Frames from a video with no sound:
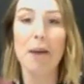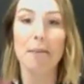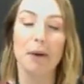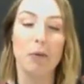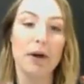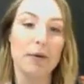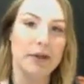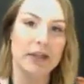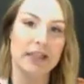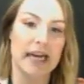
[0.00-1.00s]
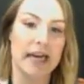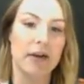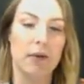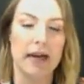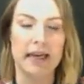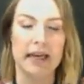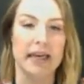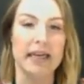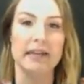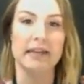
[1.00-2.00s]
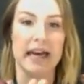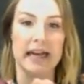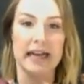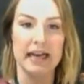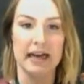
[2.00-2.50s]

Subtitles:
but what I want you to take away here is that